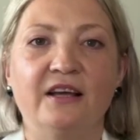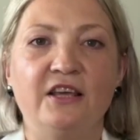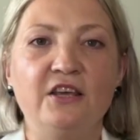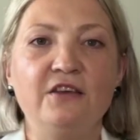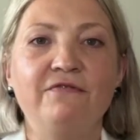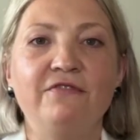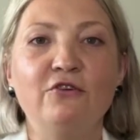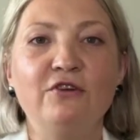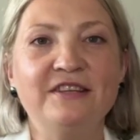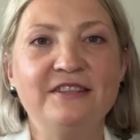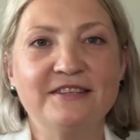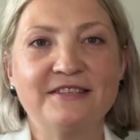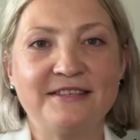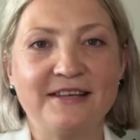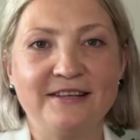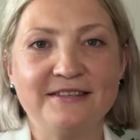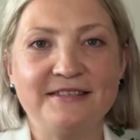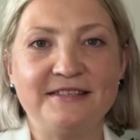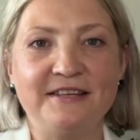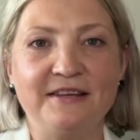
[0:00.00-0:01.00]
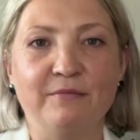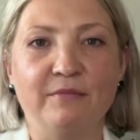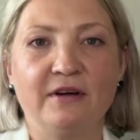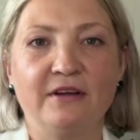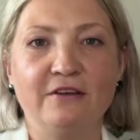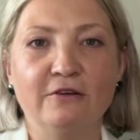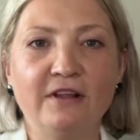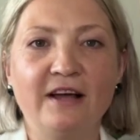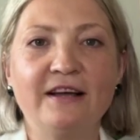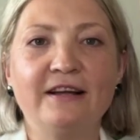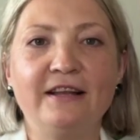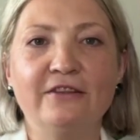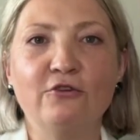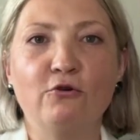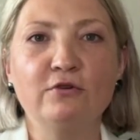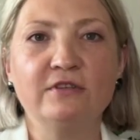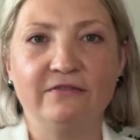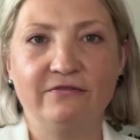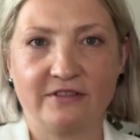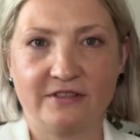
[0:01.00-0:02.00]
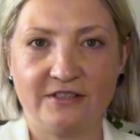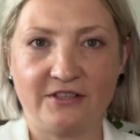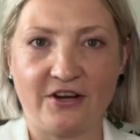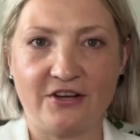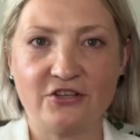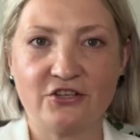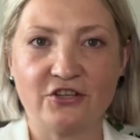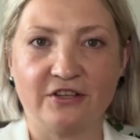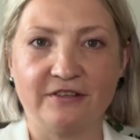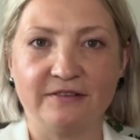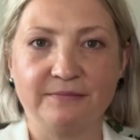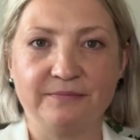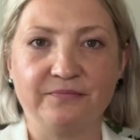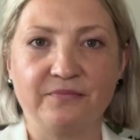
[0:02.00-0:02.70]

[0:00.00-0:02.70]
If you lead a sales team, you likely know the frustration.